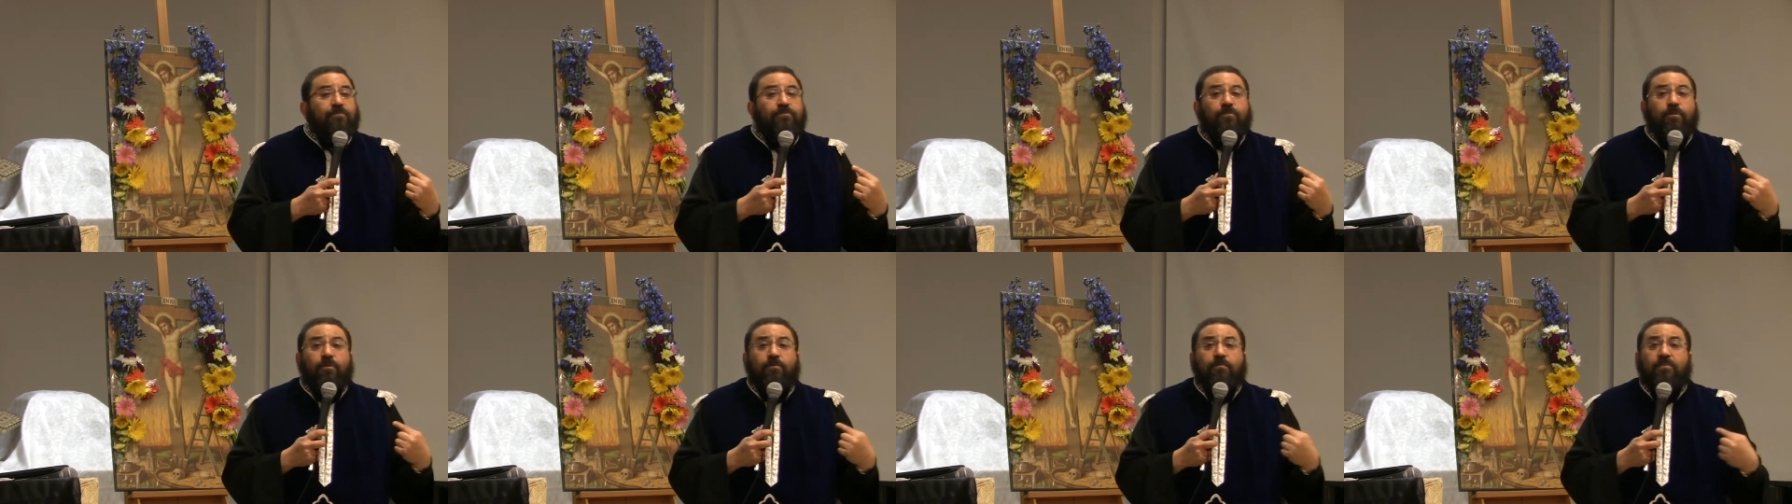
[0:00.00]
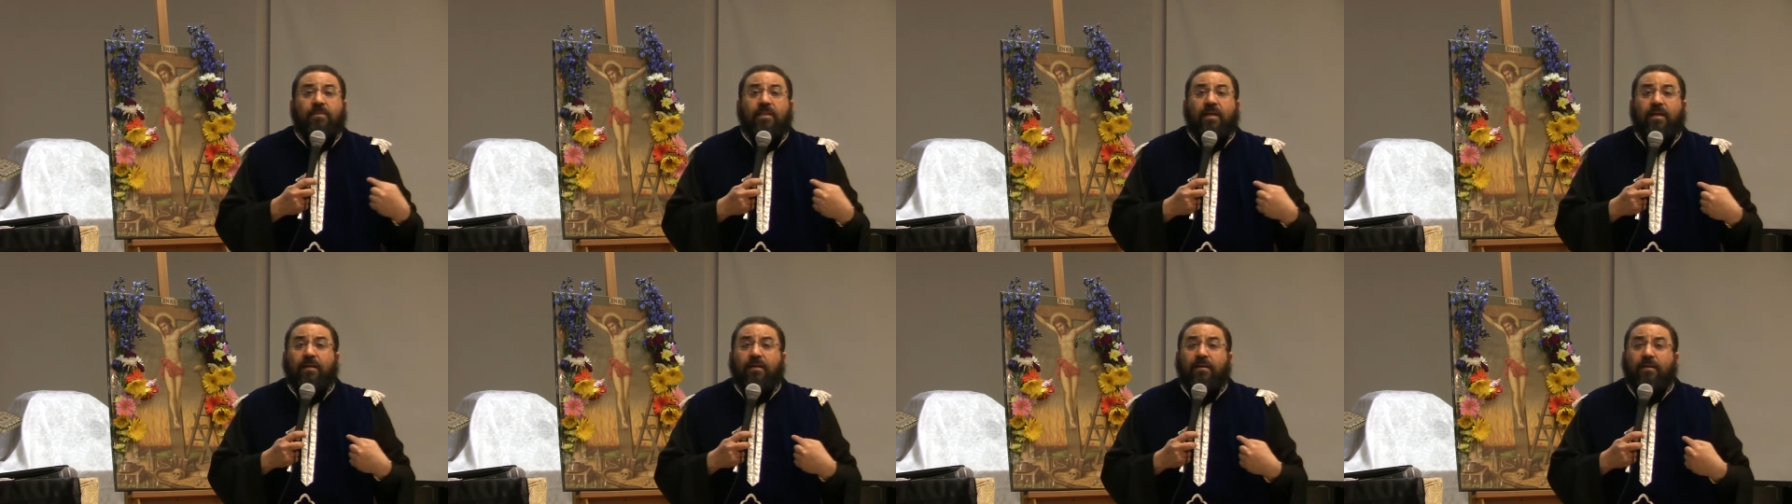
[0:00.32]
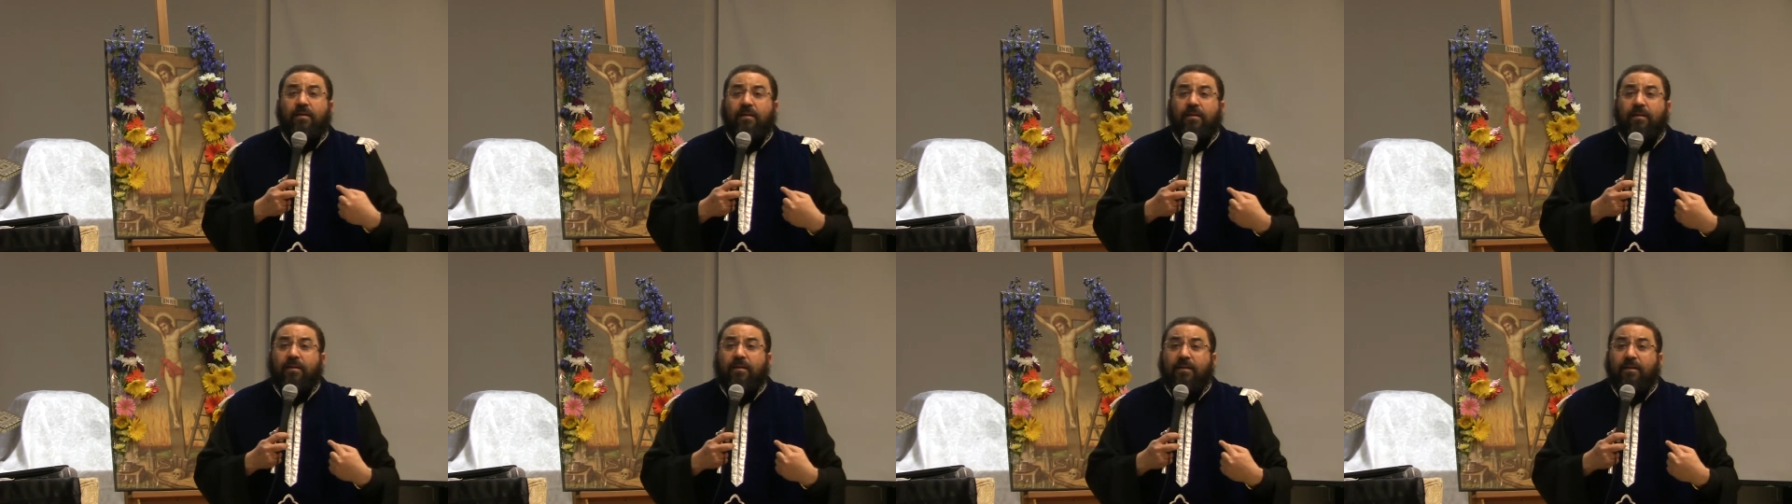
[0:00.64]
from the
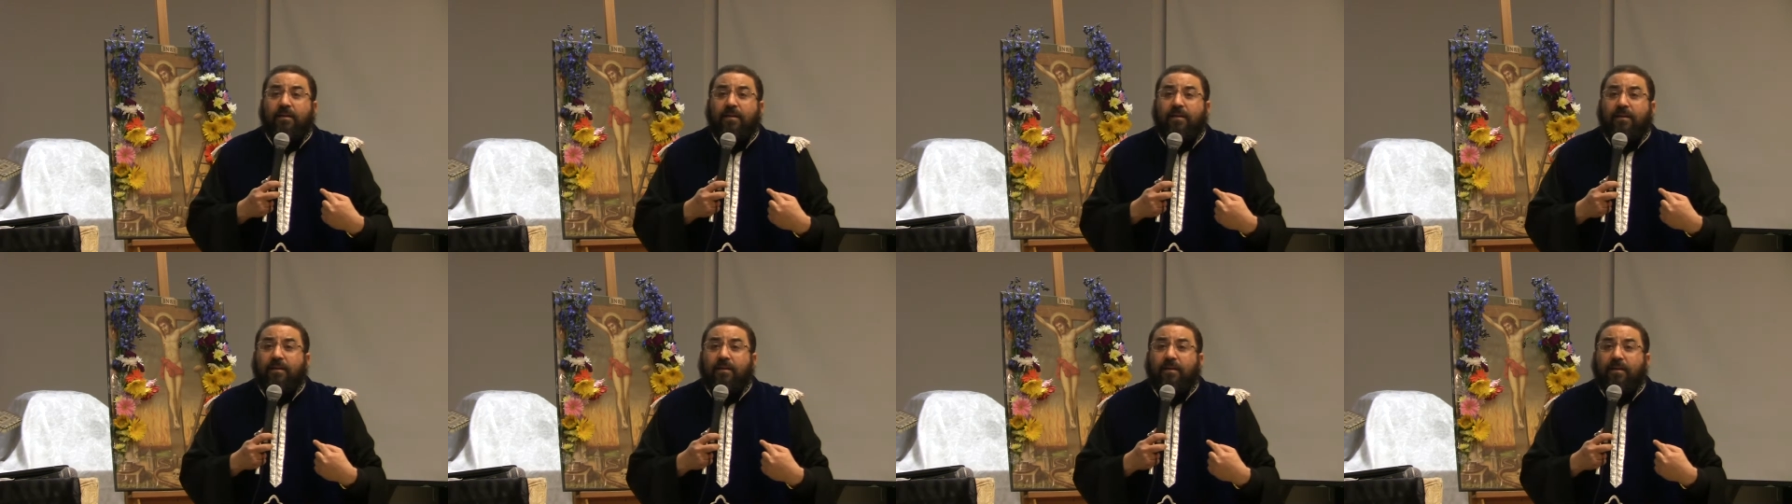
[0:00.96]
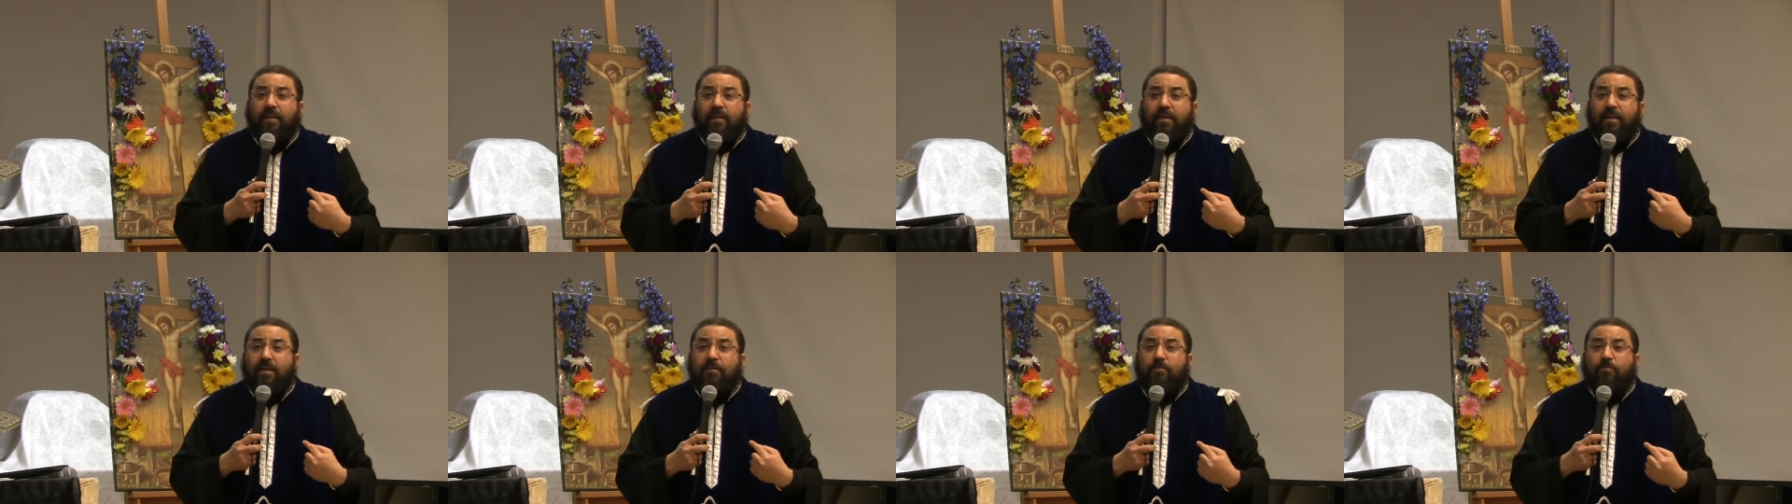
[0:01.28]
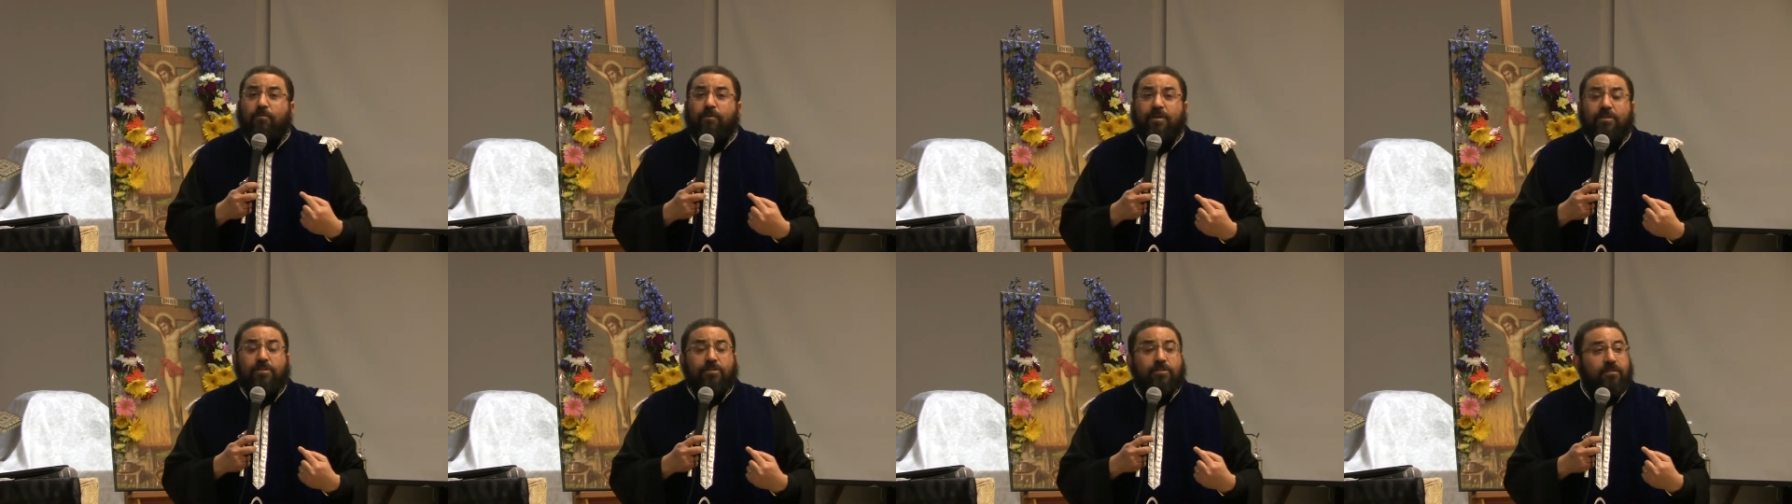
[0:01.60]

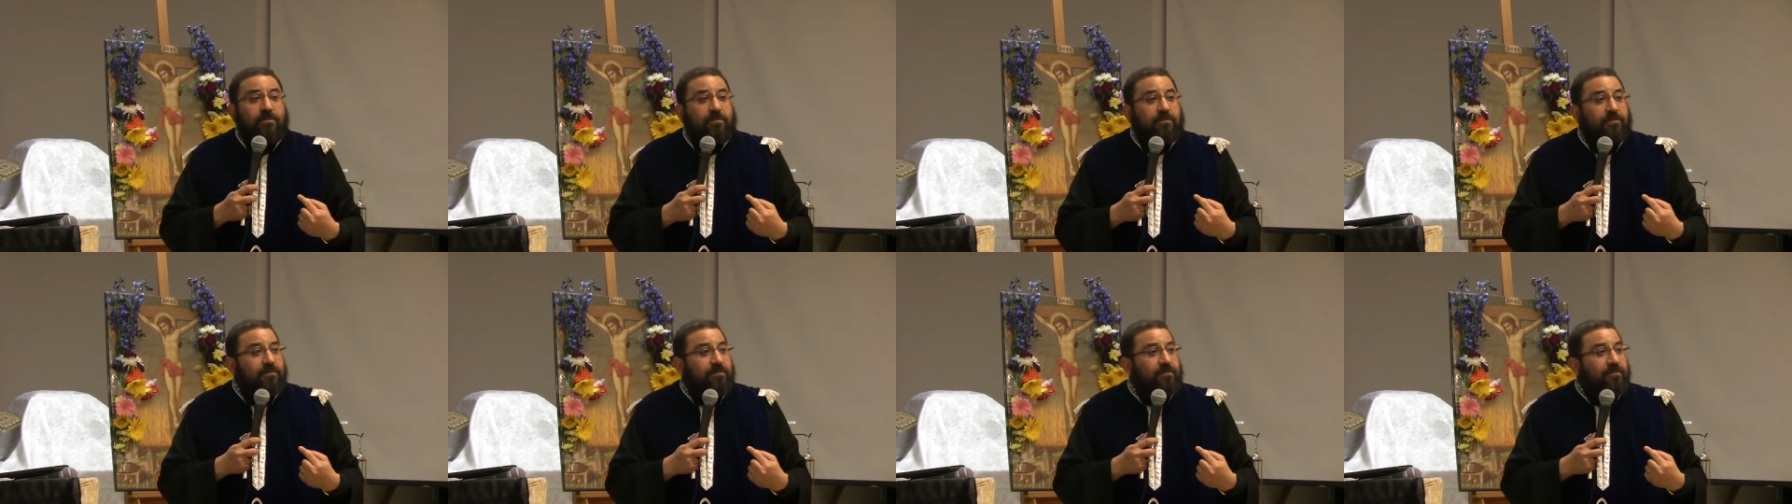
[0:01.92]
equation.